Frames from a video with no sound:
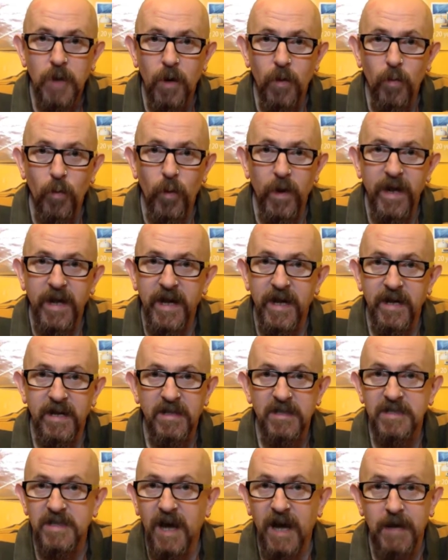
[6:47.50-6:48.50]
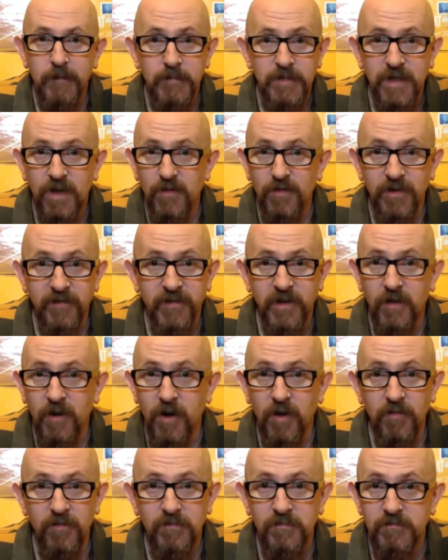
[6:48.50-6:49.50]
weird time zone of your
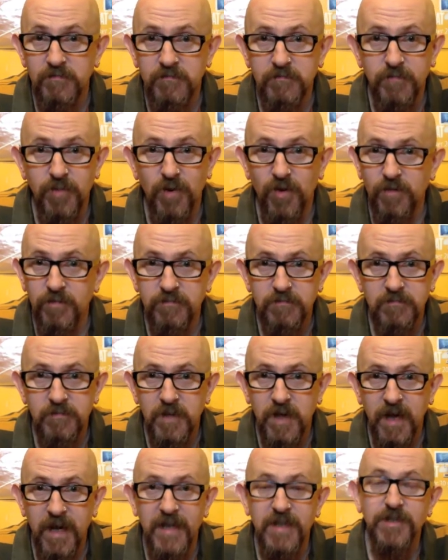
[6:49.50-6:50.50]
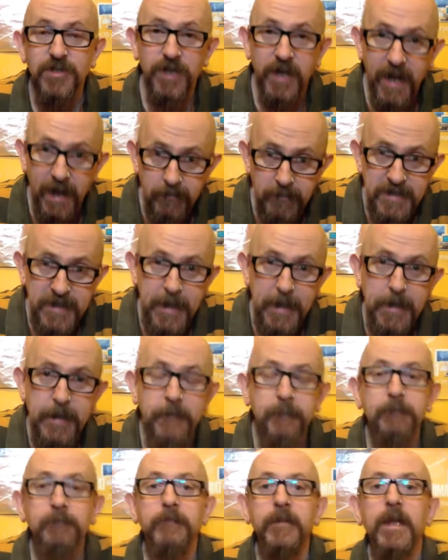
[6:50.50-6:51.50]
own, but it's GMT,
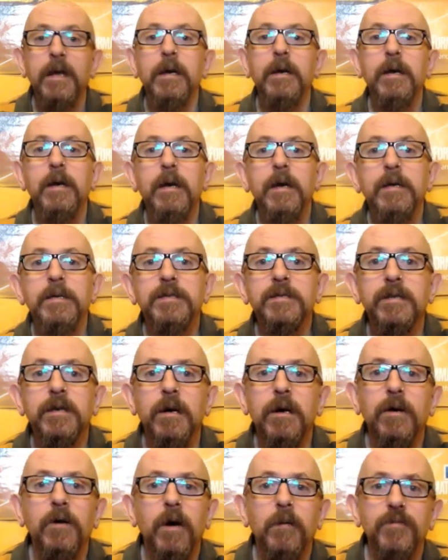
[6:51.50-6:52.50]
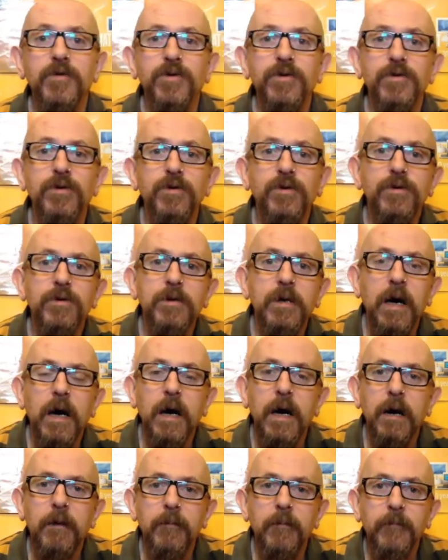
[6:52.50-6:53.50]
so I'm sure
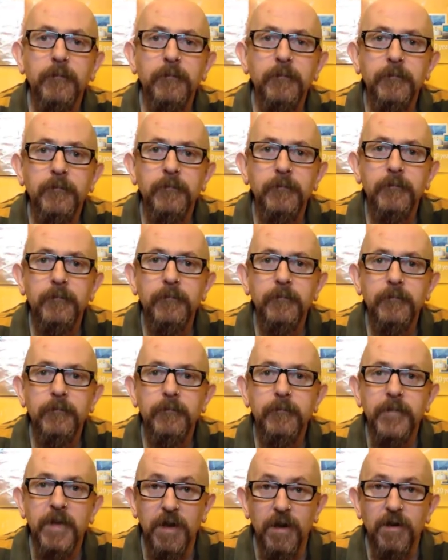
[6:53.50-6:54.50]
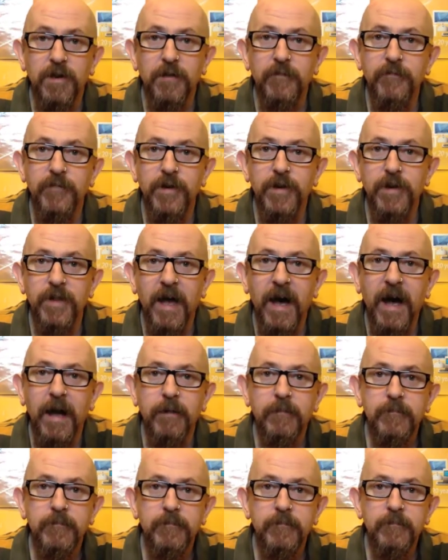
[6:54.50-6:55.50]
you can convert that.
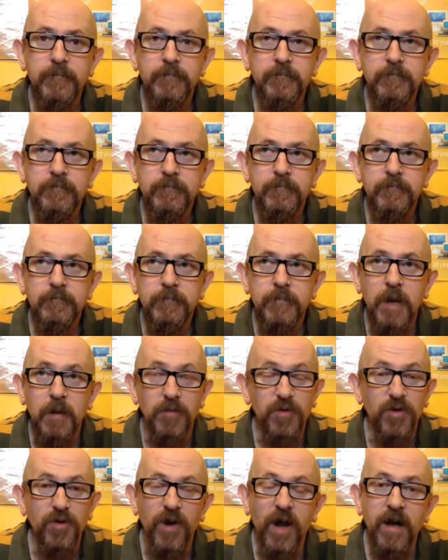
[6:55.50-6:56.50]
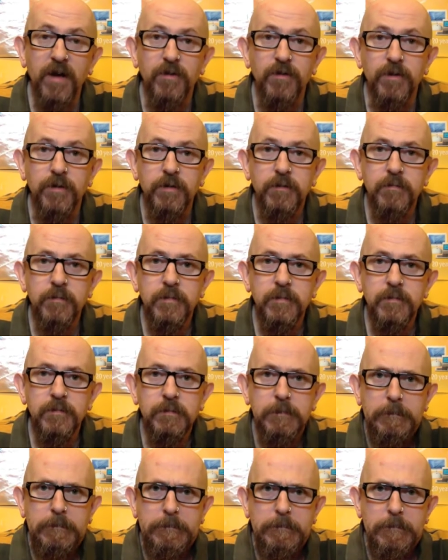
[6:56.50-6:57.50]
I'm sure I could,
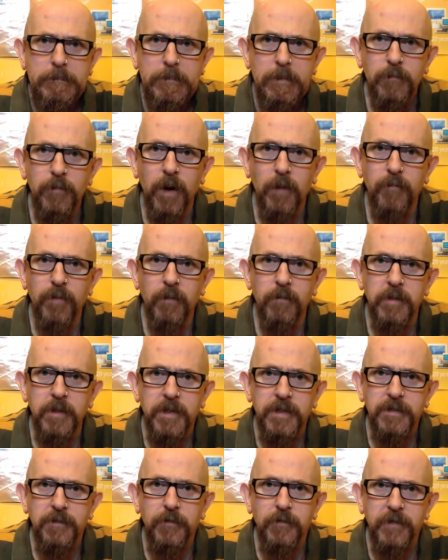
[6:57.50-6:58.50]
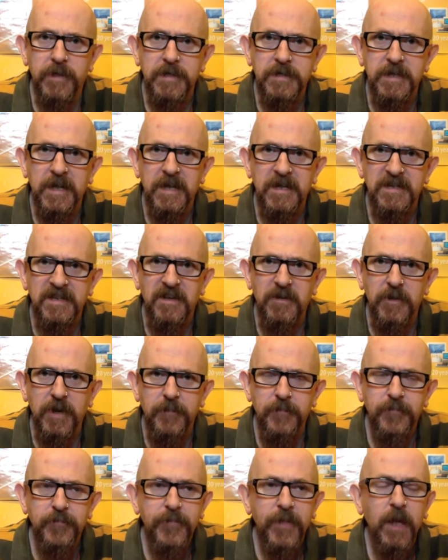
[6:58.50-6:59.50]
but I probably need to go on the internet to do it.
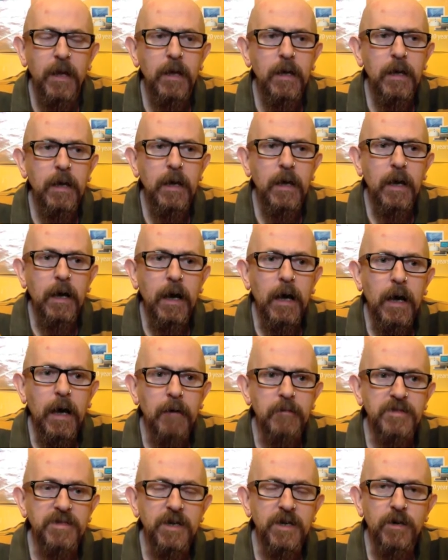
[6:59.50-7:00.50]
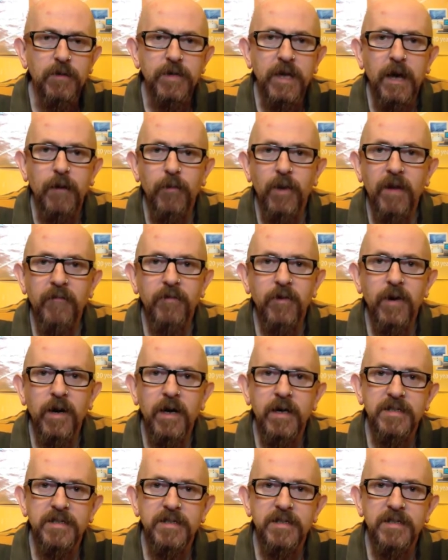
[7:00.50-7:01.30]
So yeah, wherever you are,